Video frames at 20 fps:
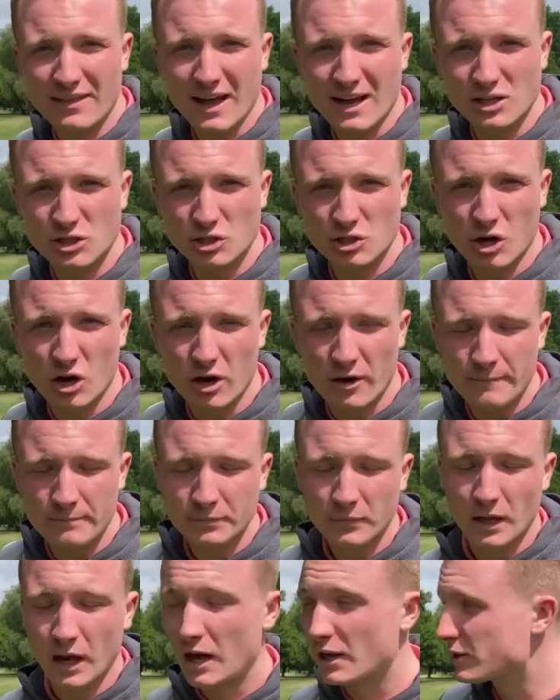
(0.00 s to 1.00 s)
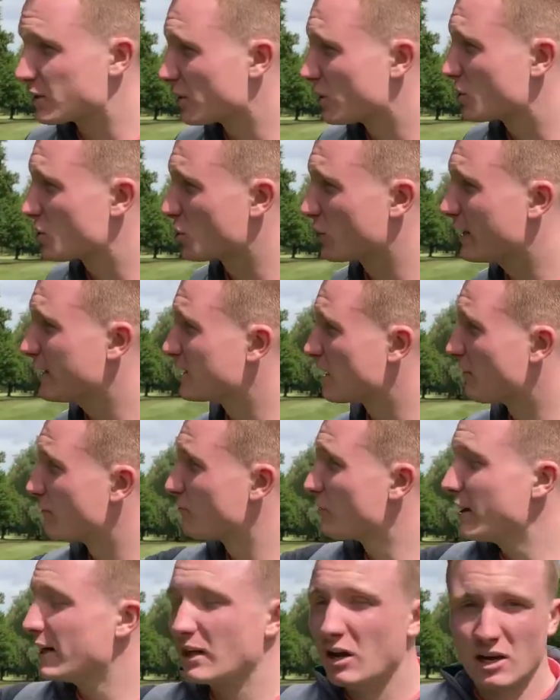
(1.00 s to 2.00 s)
that shot under the trees, I've
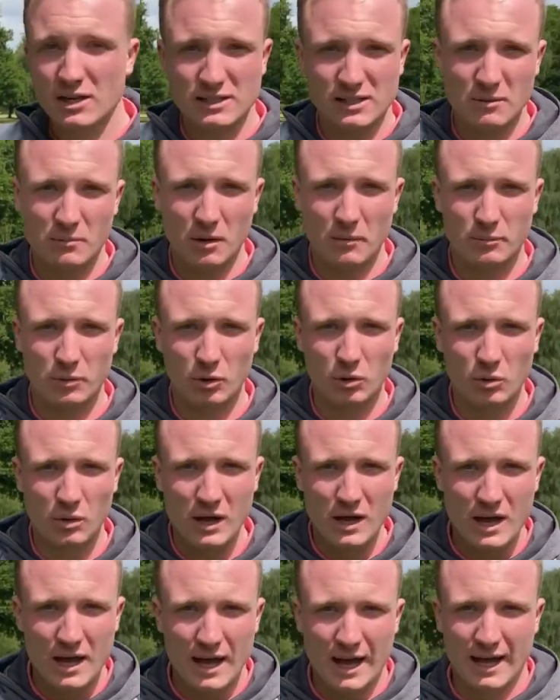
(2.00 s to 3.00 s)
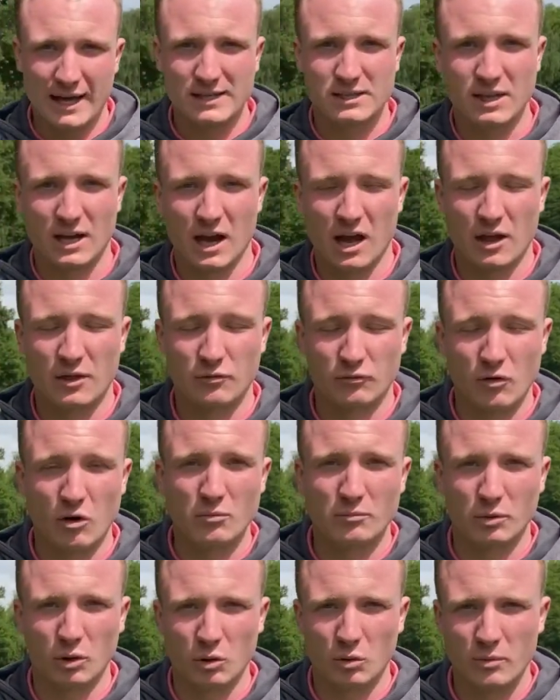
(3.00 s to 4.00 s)
realised that my ball is the
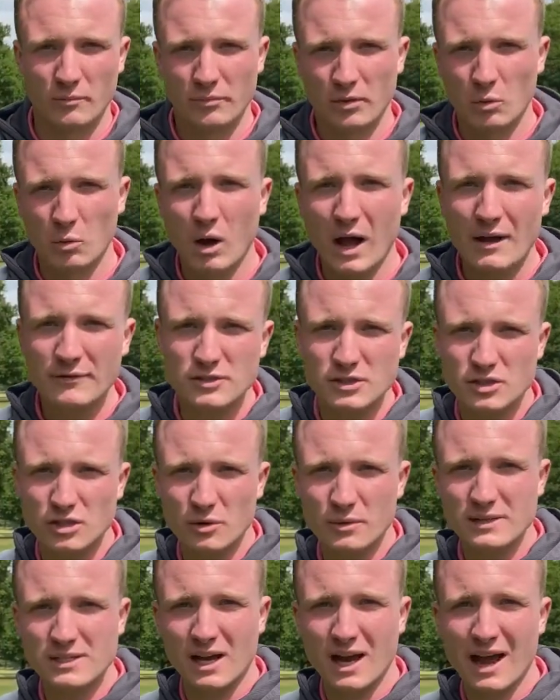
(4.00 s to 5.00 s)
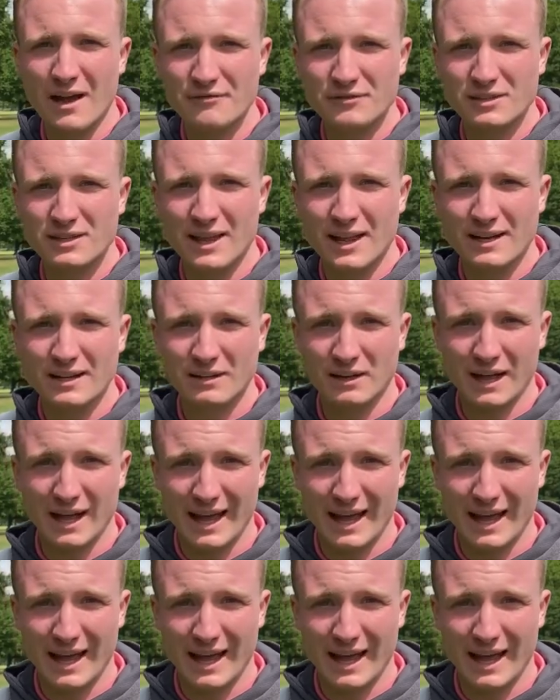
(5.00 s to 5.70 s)
wrong ball. What I have to do is I have to then